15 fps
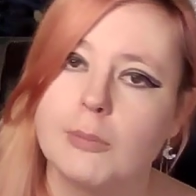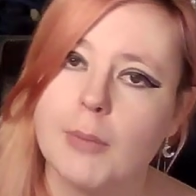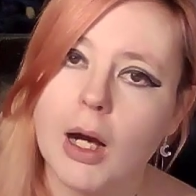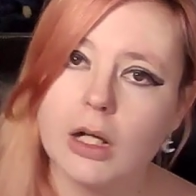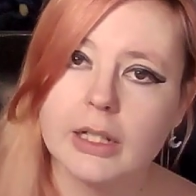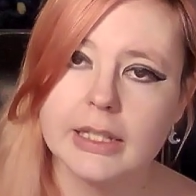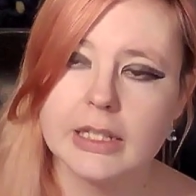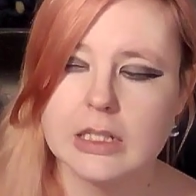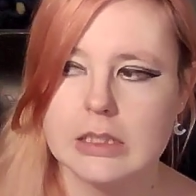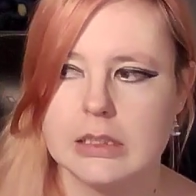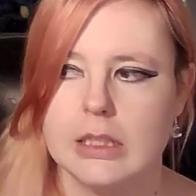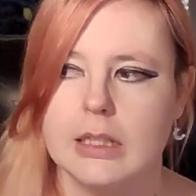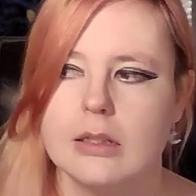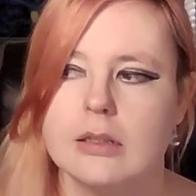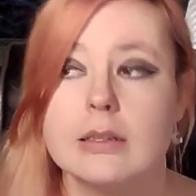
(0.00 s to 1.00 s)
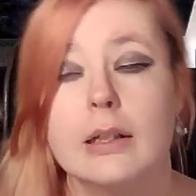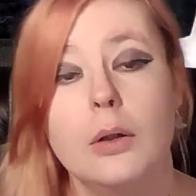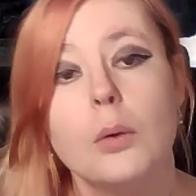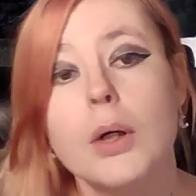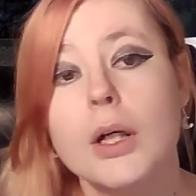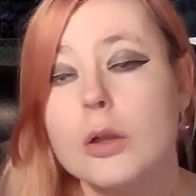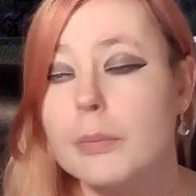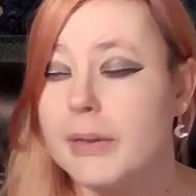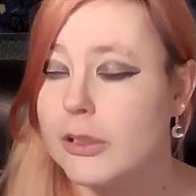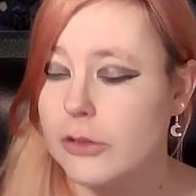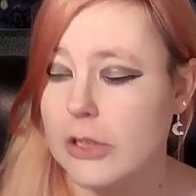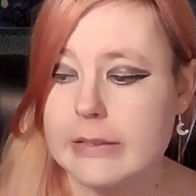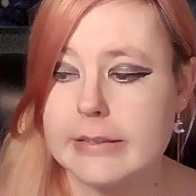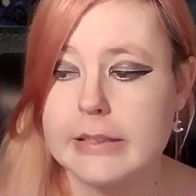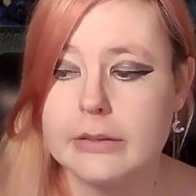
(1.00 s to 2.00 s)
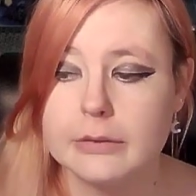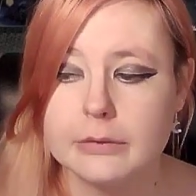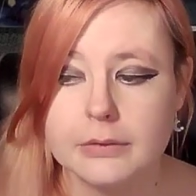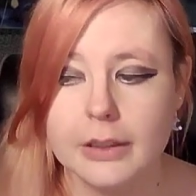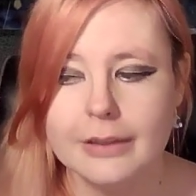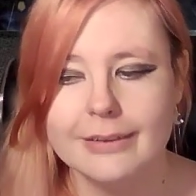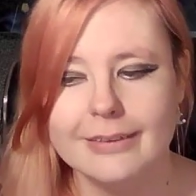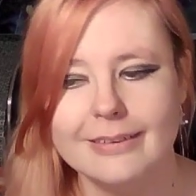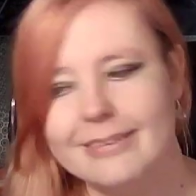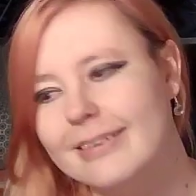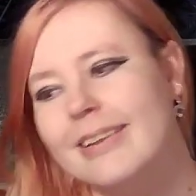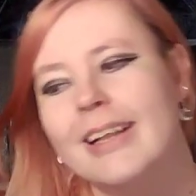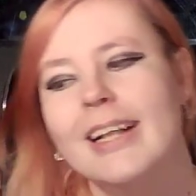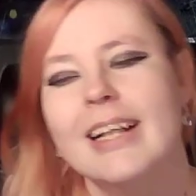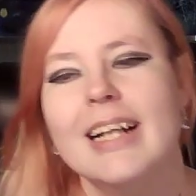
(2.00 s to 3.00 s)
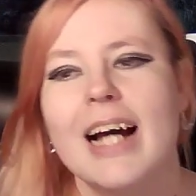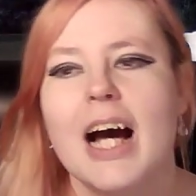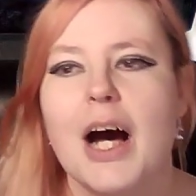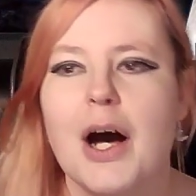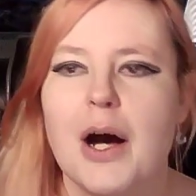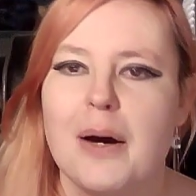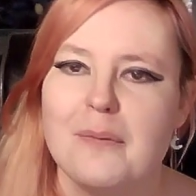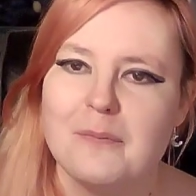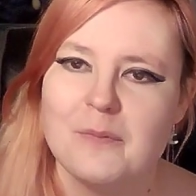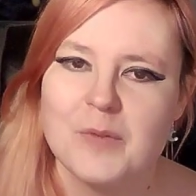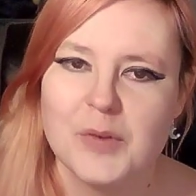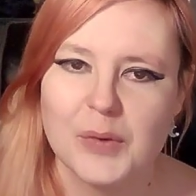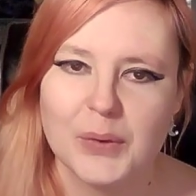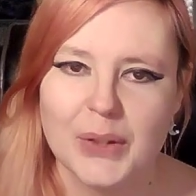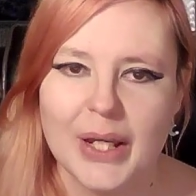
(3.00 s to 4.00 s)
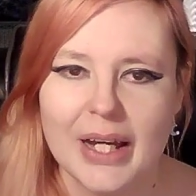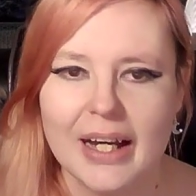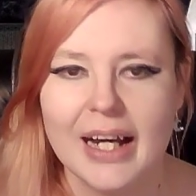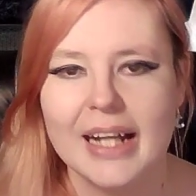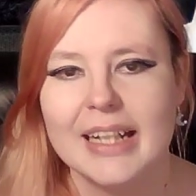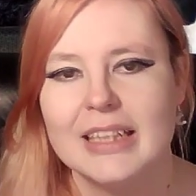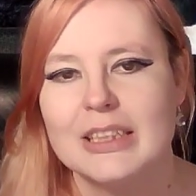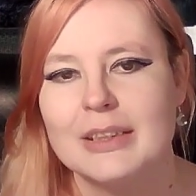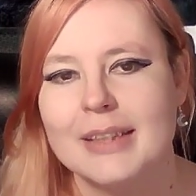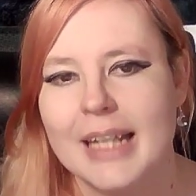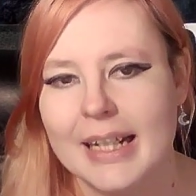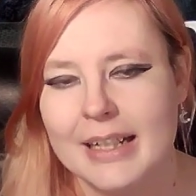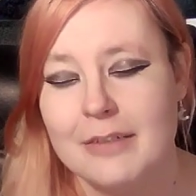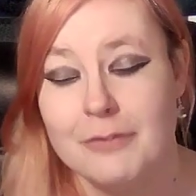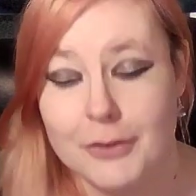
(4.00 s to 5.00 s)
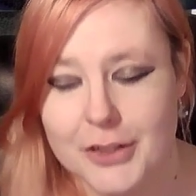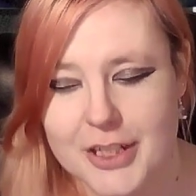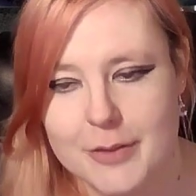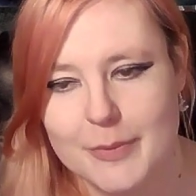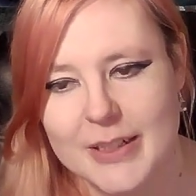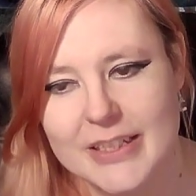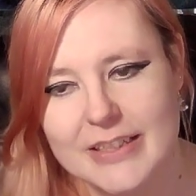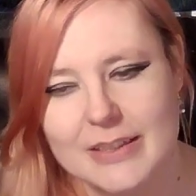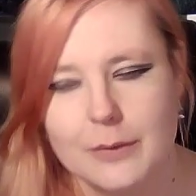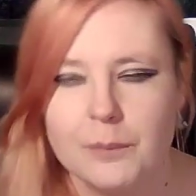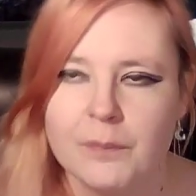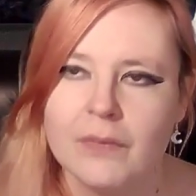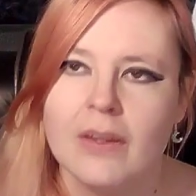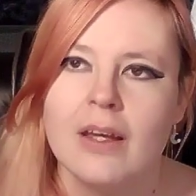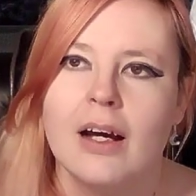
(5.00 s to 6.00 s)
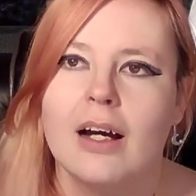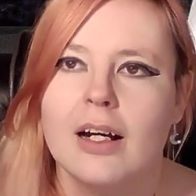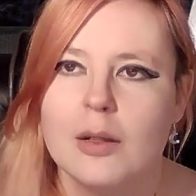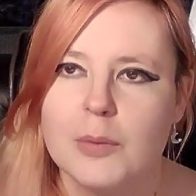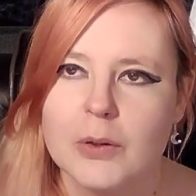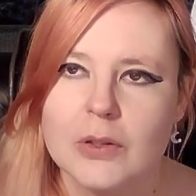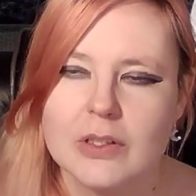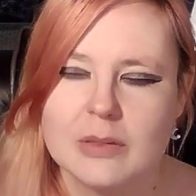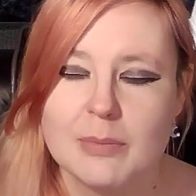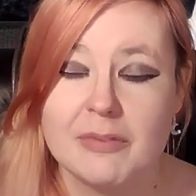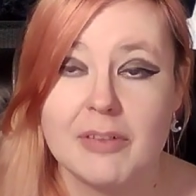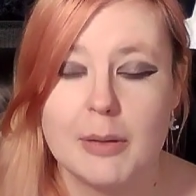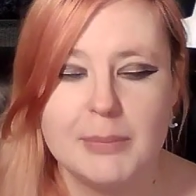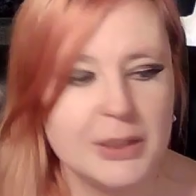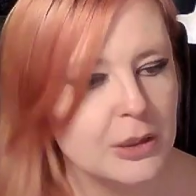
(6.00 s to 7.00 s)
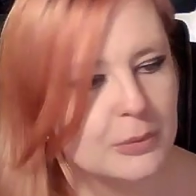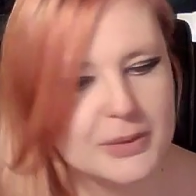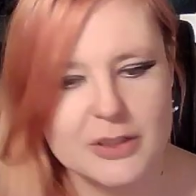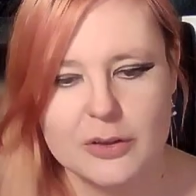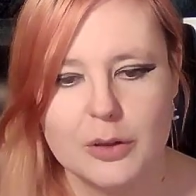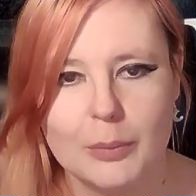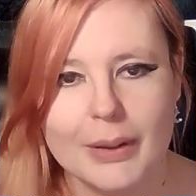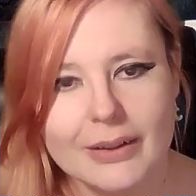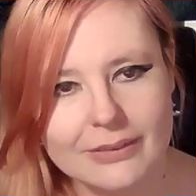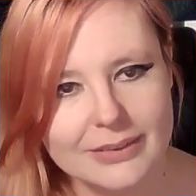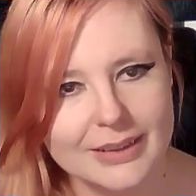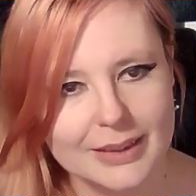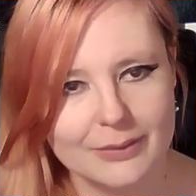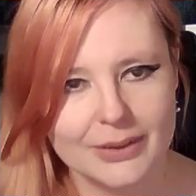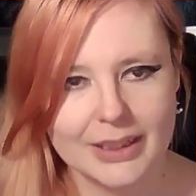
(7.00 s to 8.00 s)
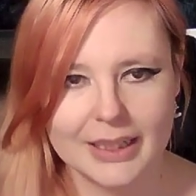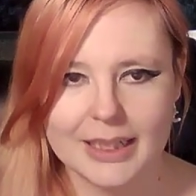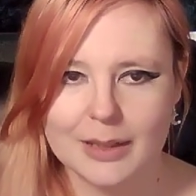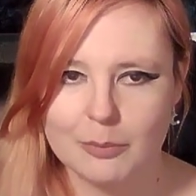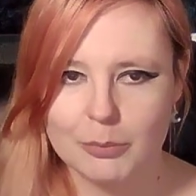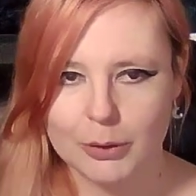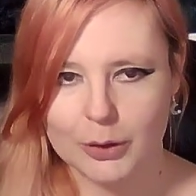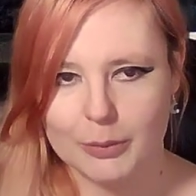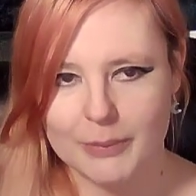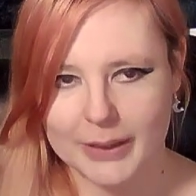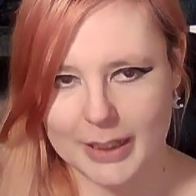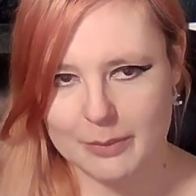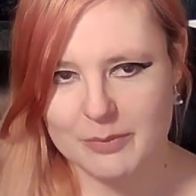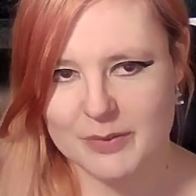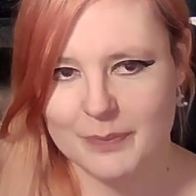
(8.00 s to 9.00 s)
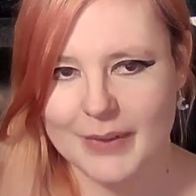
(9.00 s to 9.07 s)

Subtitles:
Arceus, and I was like, I could be interested. So yeah, I ended up getting it for Christmas because my family know me so well, and they were like, Pokemon games.